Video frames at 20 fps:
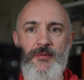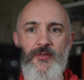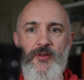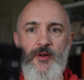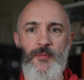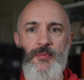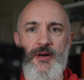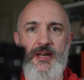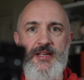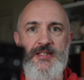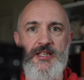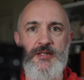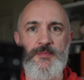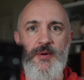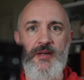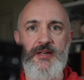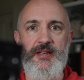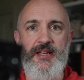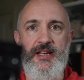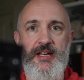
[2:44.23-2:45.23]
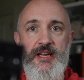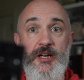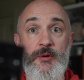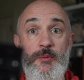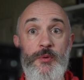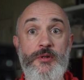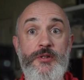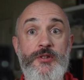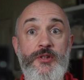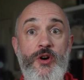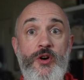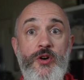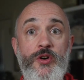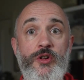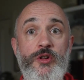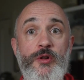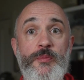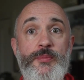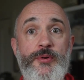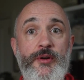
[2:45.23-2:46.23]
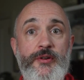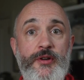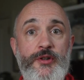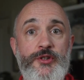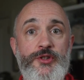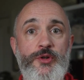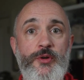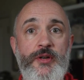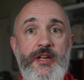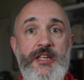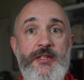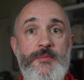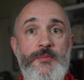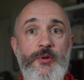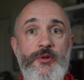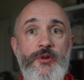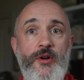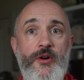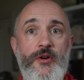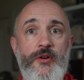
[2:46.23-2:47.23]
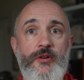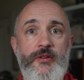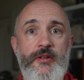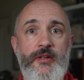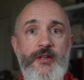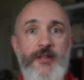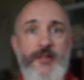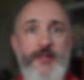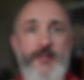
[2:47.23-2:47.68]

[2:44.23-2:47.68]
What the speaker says: If I press this button here, it will toggle product showcase mode on,